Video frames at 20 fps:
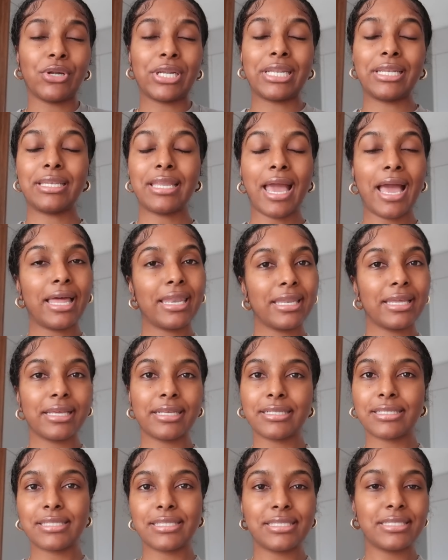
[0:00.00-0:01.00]
are in
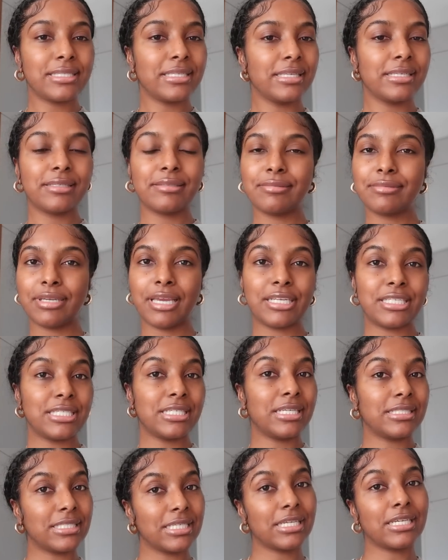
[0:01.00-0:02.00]
Dallas and she
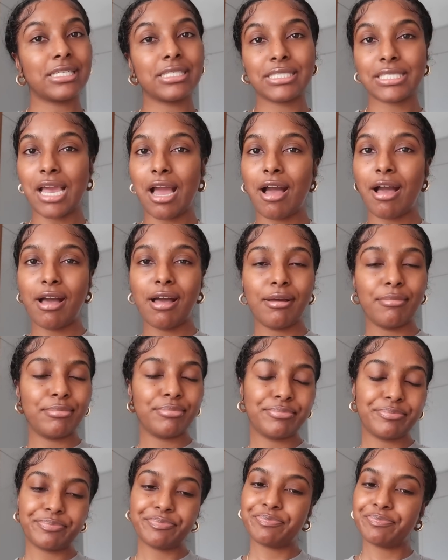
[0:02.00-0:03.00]
does a good
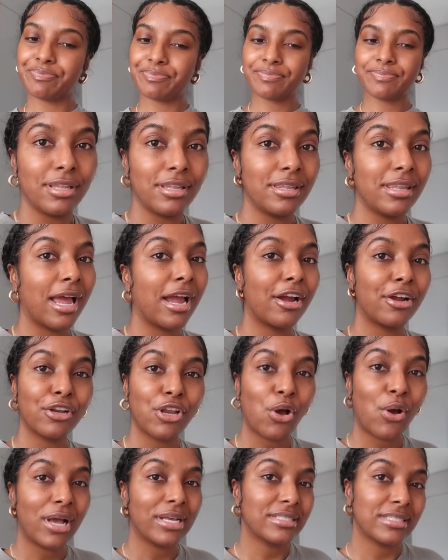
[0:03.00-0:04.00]
job, let her
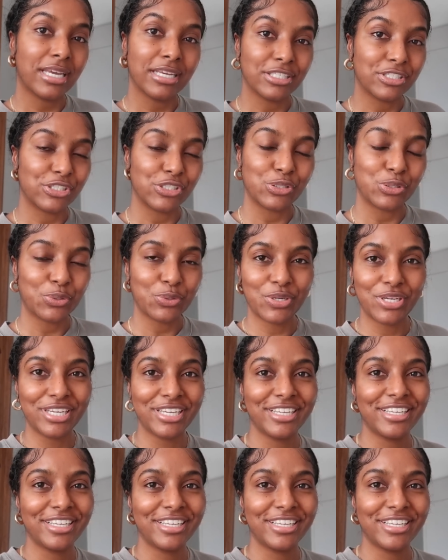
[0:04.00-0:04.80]
know I sent you.